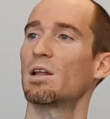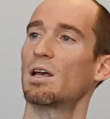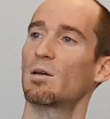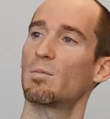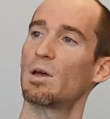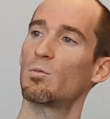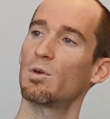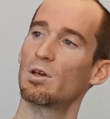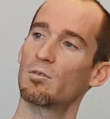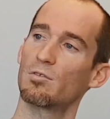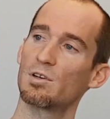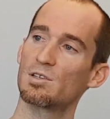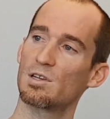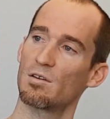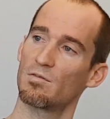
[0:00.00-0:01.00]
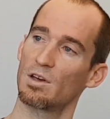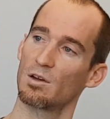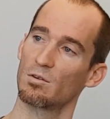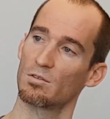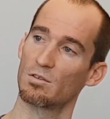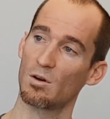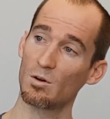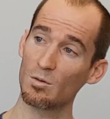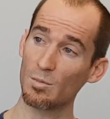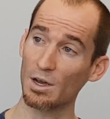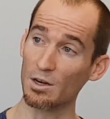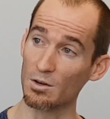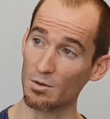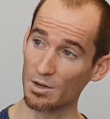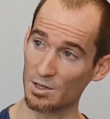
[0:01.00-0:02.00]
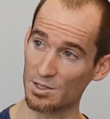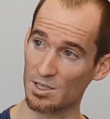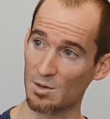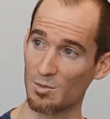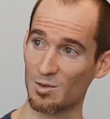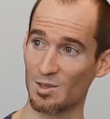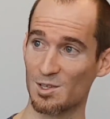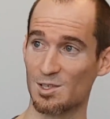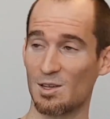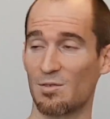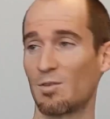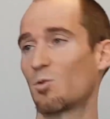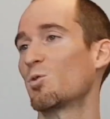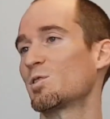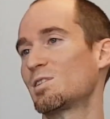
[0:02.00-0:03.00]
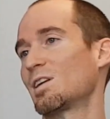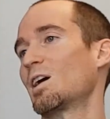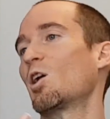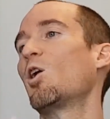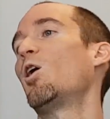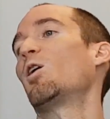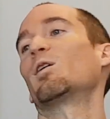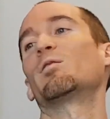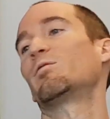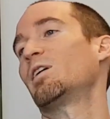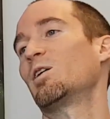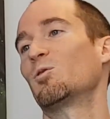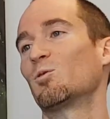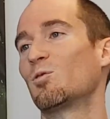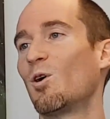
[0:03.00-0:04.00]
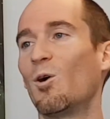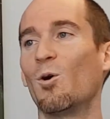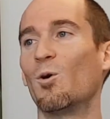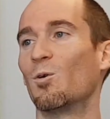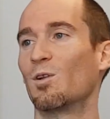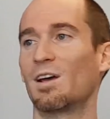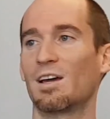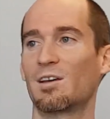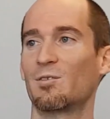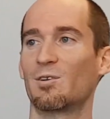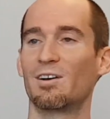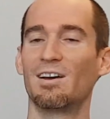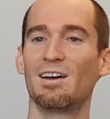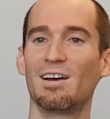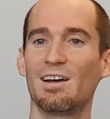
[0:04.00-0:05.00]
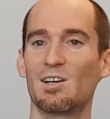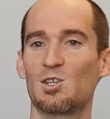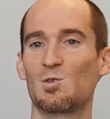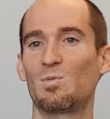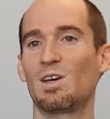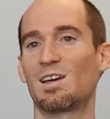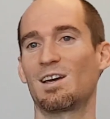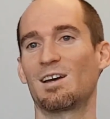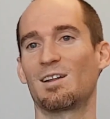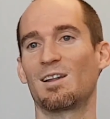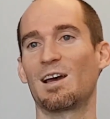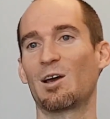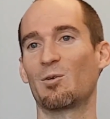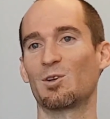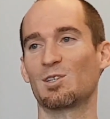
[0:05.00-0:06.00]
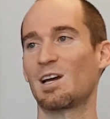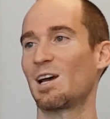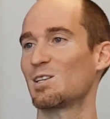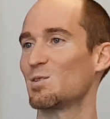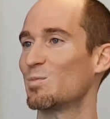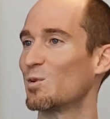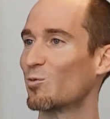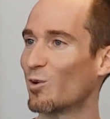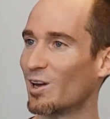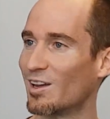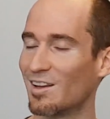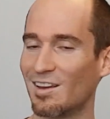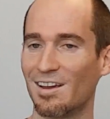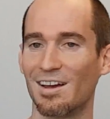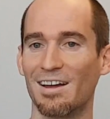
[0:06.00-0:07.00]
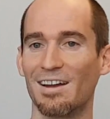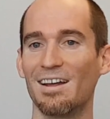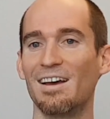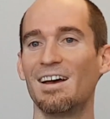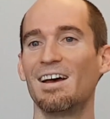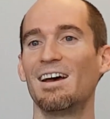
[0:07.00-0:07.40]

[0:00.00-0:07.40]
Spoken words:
Like, man, we can reset vagal tone by doing some of this stuff. Of course, they didn't call it vagal tone, like you're speaking a language that hasn't been written yet.